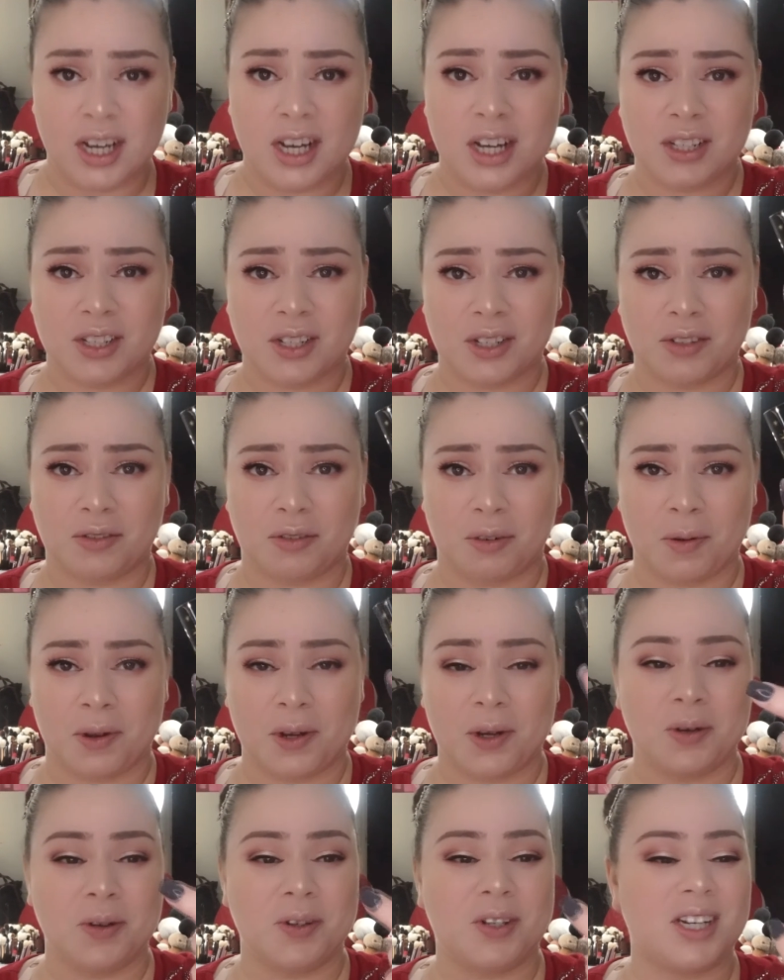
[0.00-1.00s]
So it's from
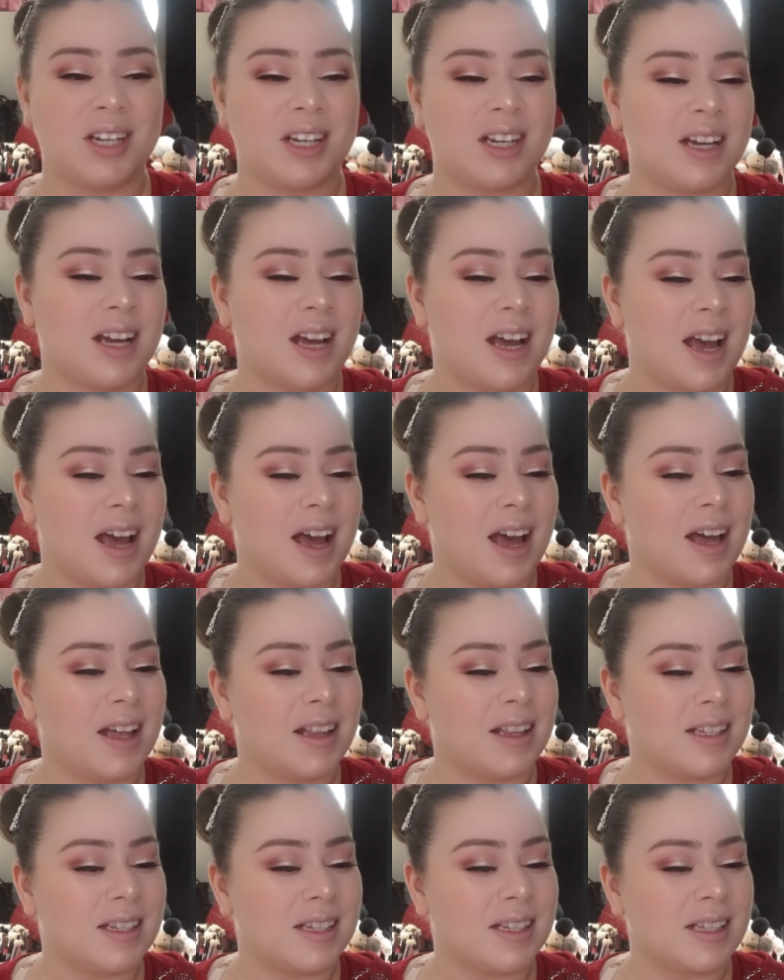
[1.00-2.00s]
Gucci, and
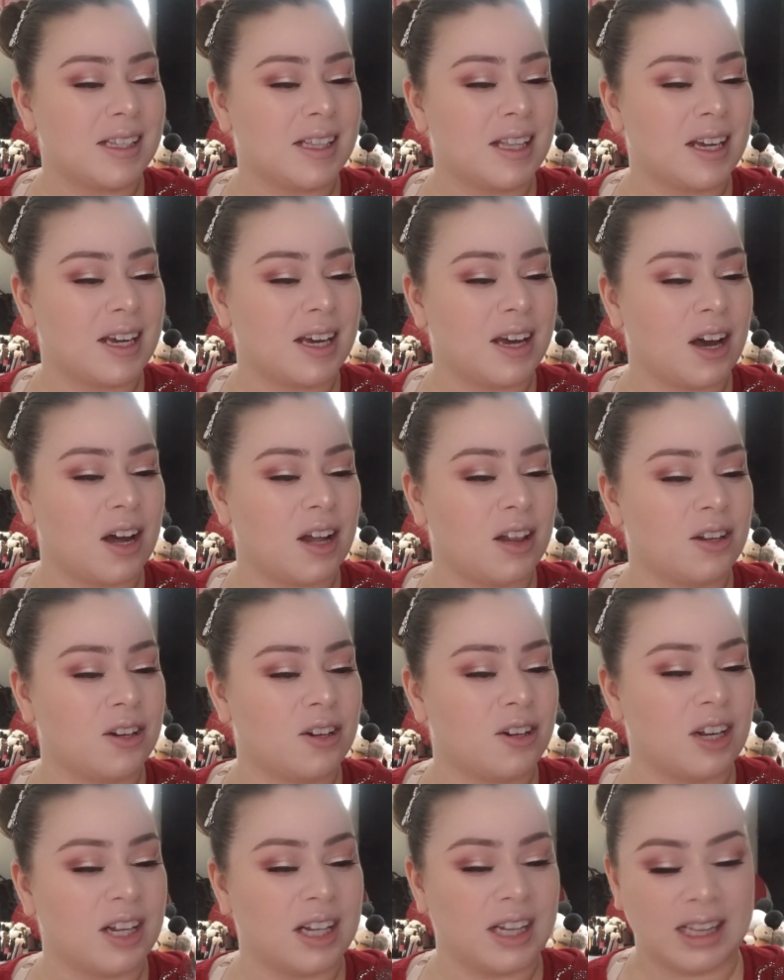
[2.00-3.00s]
this is in the
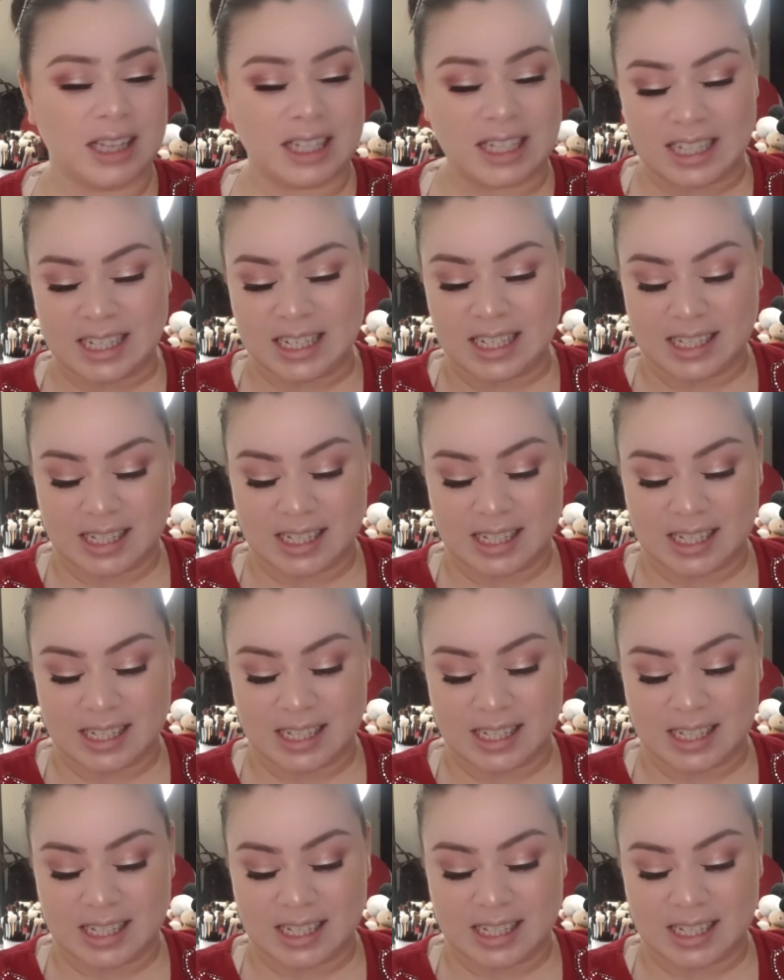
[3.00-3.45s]
color Lin